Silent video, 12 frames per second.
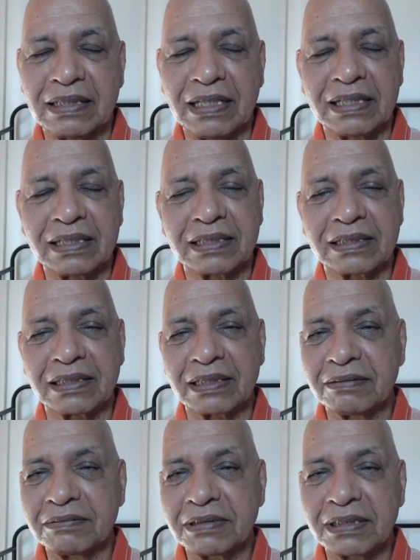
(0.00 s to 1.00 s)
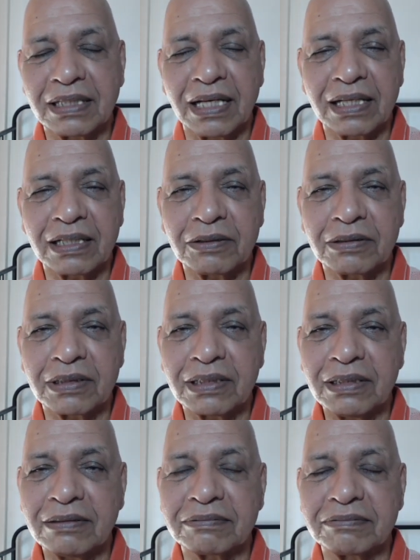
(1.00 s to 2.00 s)
I can never thank you
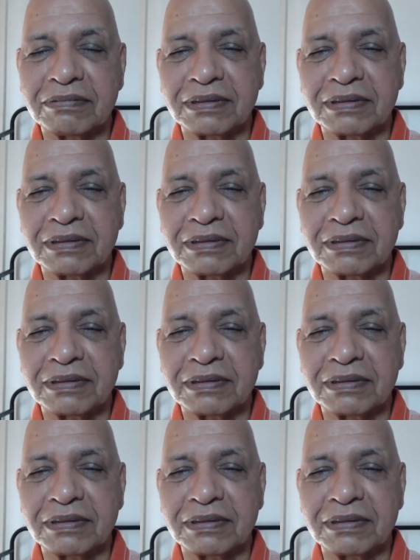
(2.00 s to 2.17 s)
enough.